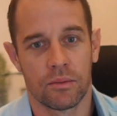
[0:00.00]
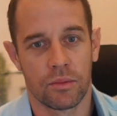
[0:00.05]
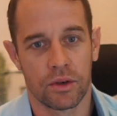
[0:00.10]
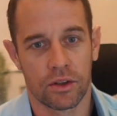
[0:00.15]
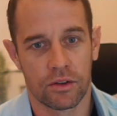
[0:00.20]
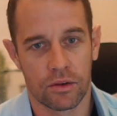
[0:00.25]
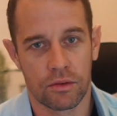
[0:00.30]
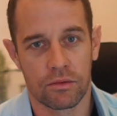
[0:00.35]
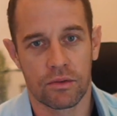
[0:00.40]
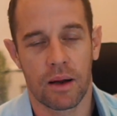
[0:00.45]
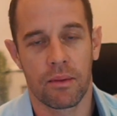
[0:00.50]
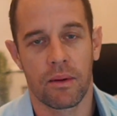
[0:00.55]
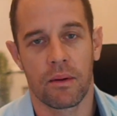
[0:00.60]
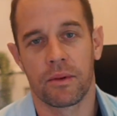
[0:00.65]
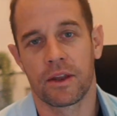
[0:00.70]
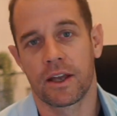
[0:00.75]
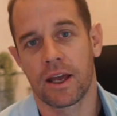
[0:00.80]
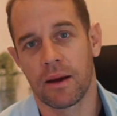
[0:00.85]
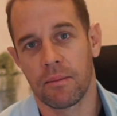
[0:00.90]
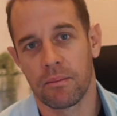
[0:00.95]
We sort of wrap up
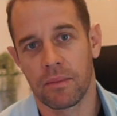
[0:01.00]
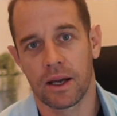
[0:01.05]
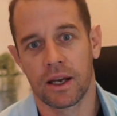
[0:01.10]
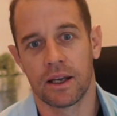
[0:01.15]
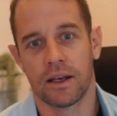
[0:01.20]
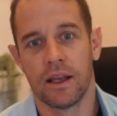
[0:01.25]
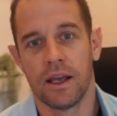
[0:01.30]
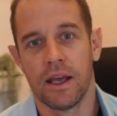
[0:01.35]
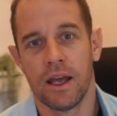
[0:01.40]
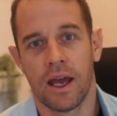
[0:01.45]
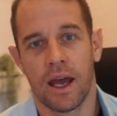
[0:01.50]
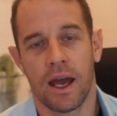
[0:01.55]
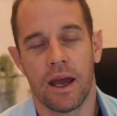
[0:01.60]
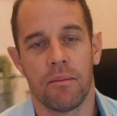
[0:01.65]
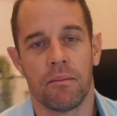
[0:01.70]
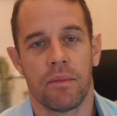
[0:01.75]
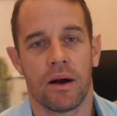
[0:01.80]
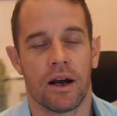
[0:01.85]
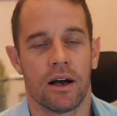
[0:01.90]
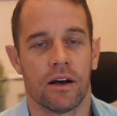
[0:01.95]
the campaign
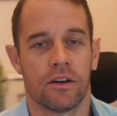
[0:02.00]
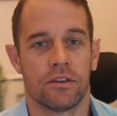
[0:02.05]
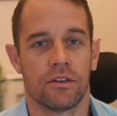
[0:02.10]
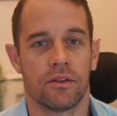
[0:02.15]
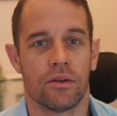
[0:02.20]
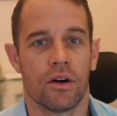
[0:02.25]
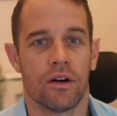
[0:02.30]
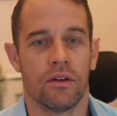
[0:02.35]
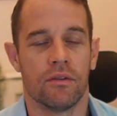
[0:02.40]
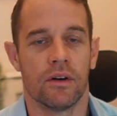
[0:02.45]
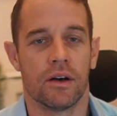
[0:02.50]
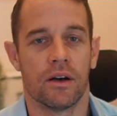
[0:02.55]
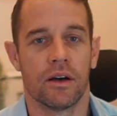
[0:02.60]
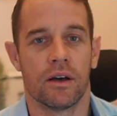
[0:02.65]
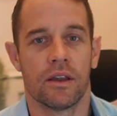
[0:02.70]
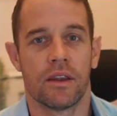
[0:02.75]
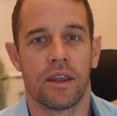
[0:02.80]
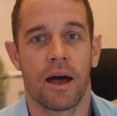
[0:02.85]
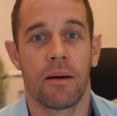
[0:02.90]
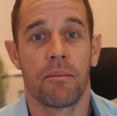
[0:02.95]
and pass you over
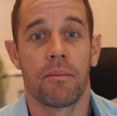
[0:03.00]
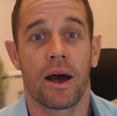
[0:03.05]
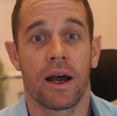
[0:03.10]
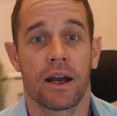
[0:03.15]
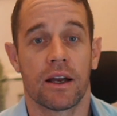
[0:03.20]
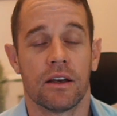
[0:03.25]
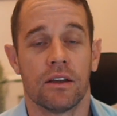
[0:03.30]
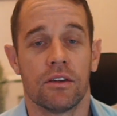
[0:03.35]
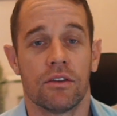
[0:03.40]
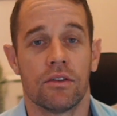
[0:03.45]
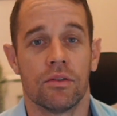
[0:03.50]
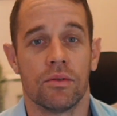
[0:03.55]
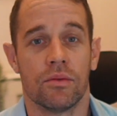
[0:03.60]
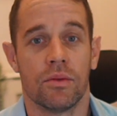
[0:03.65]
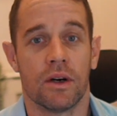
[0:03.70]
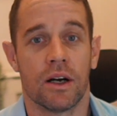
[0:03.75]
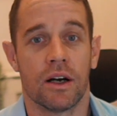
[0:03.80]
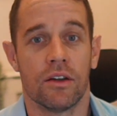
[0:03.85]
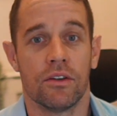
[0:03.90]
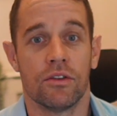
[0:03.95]
that packet to
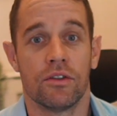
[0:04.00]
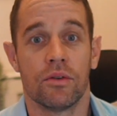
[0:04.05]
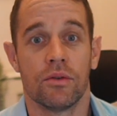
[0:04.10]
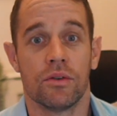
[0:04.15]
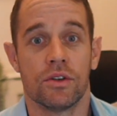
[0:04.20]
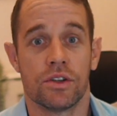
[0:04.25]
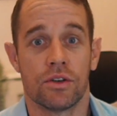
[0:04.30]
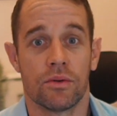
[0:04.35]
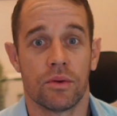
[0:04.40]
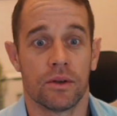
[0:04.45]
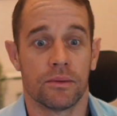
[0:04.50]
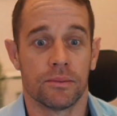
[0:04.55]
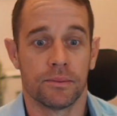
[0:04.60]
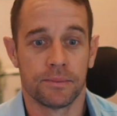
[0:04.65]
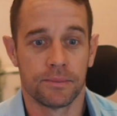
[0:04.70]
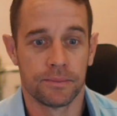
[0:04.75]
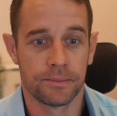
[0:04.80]
do as you will.